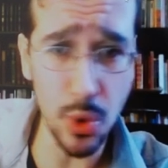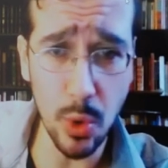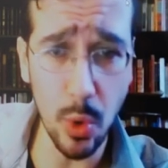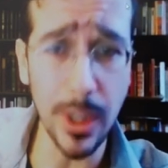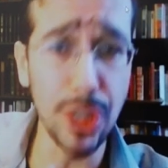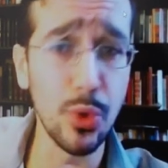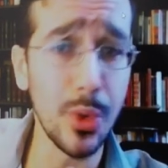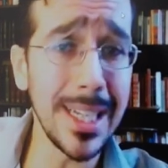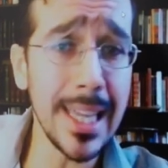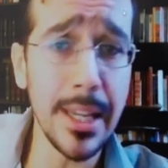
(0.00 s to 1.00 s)

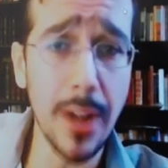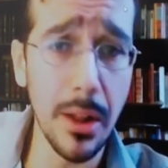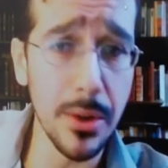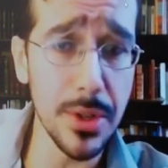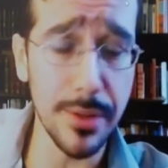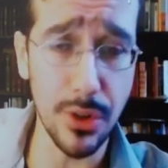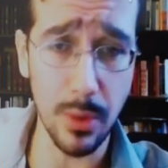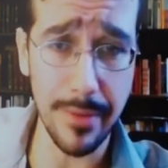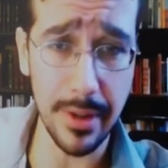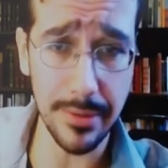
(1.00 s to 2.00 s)
quadrillion of
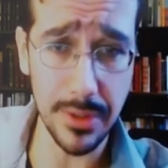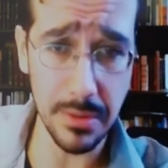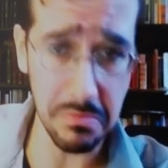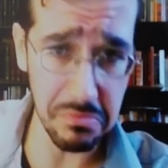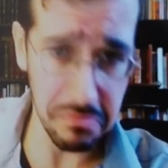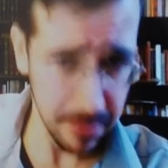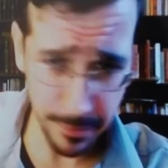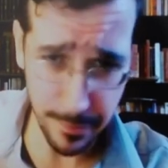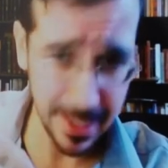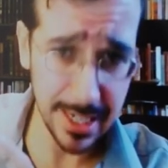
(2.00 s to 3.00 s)
derivatives,
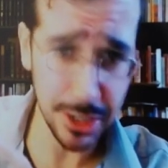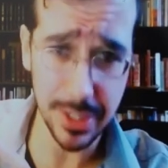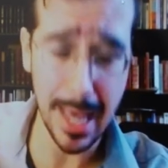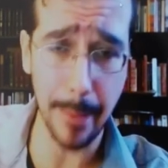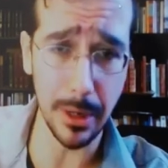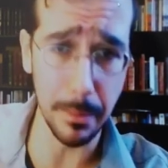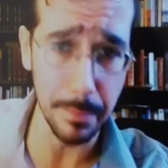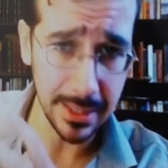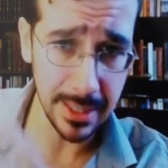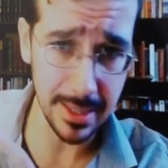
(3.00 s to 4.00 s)
fictitious capital
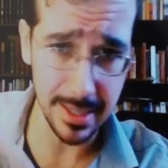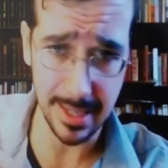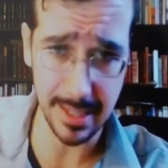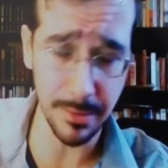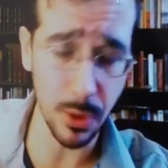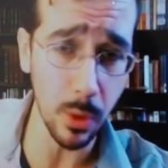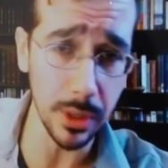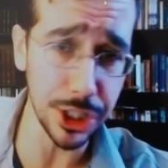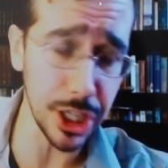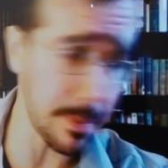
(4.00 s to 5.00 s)
built into the system. The world
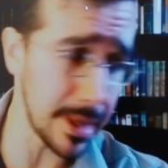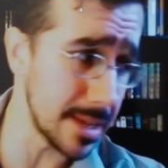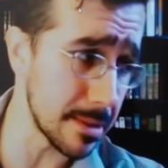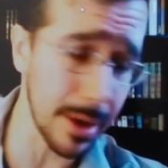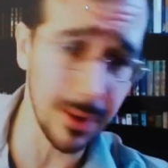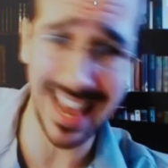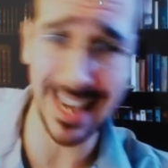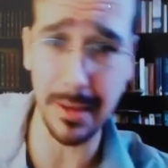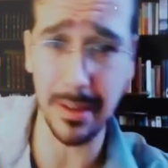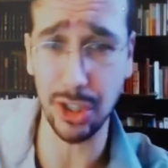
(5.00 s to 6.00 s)
GDP is about
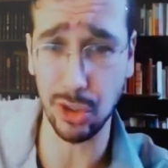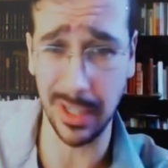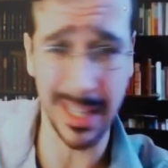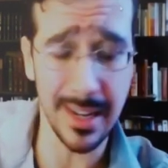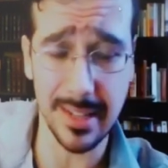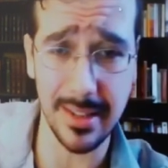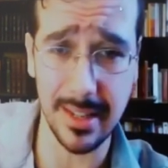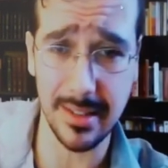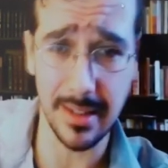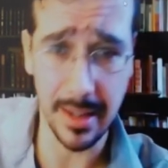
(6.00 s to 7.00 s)
80 trillion.
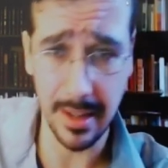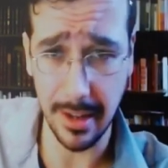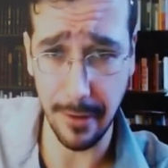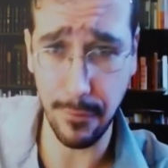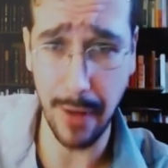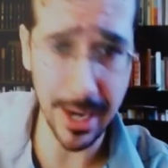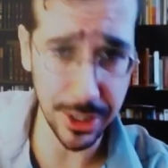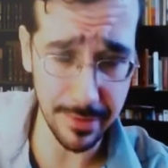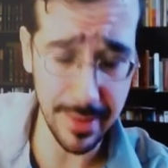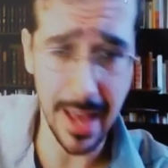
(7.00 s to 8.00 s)
It's a fraction
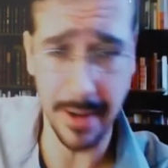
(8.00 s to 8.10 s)
of that.